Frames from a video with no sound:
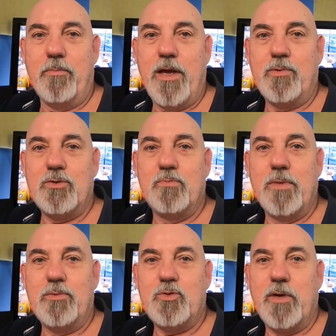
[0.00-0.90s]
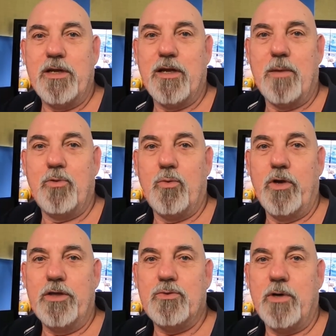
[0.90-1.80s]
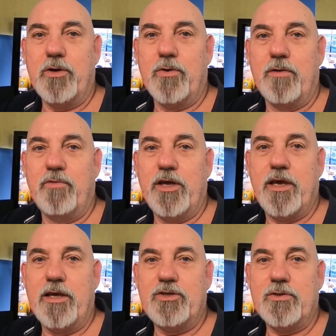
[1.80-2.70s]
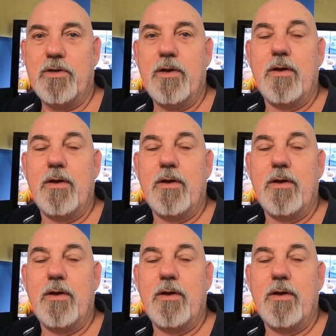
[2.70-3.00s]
maybe spend a couple of weeks while you're on vacation.